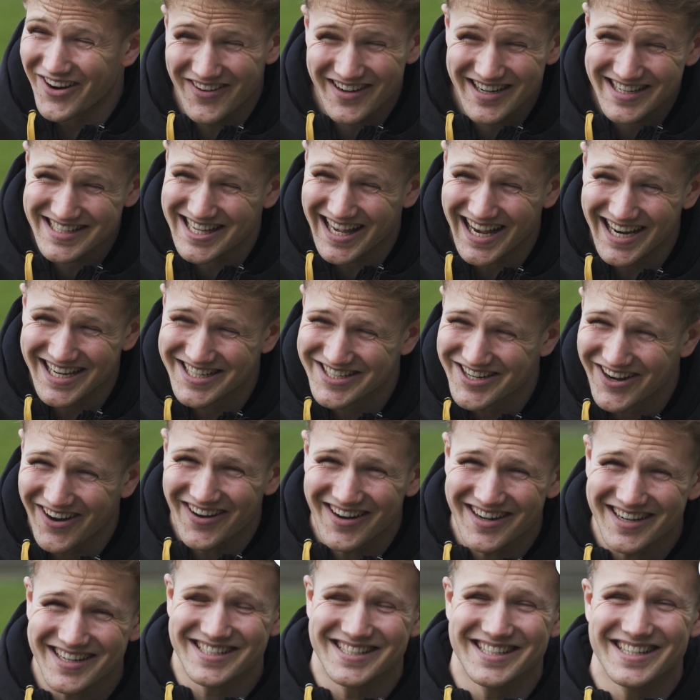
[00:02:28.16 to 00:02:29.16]
already said
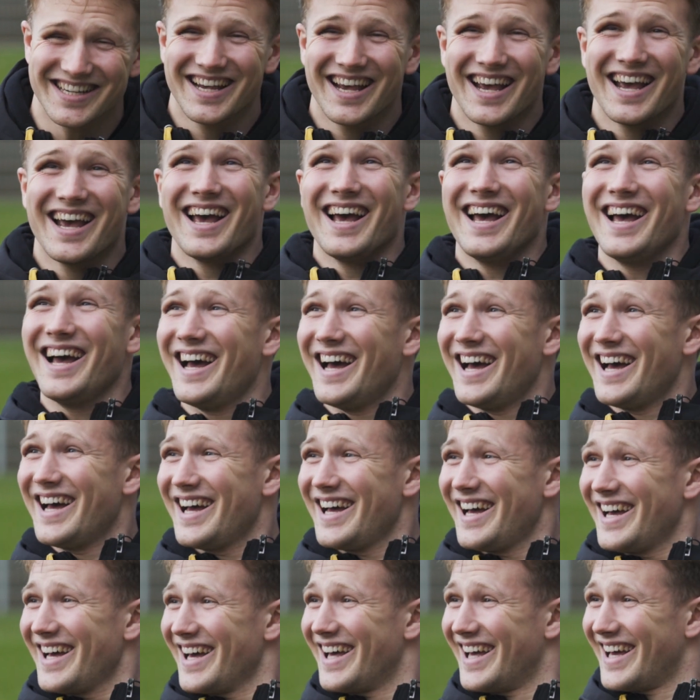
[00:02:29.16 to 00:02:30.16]
Sharks.
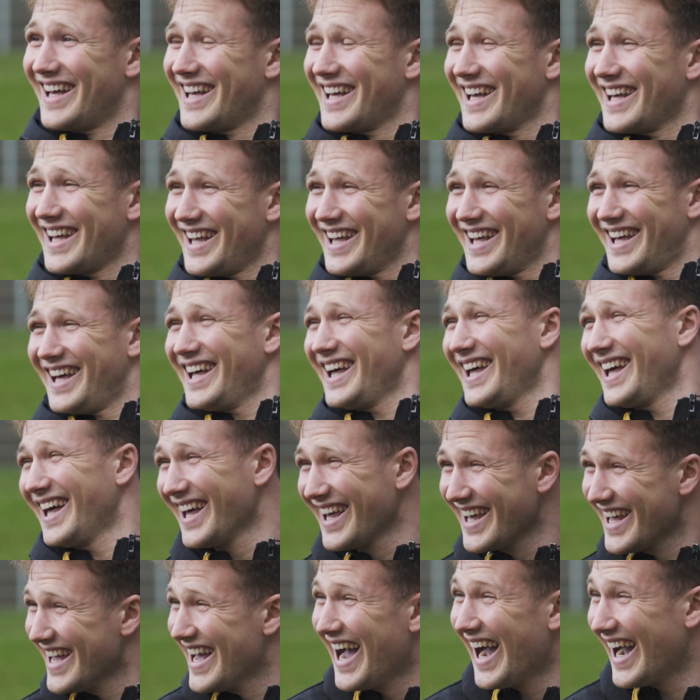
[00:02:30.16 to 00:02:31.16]
Uh,
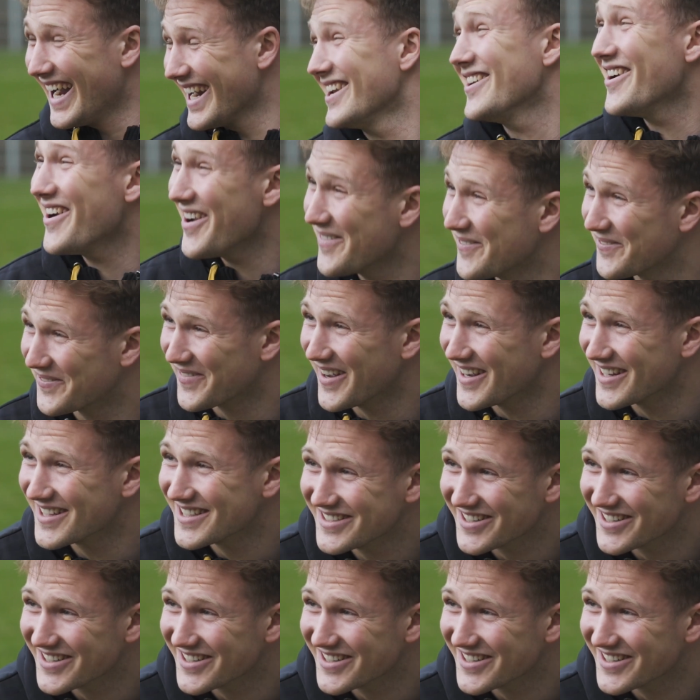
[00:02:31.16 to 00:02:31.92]
and you're I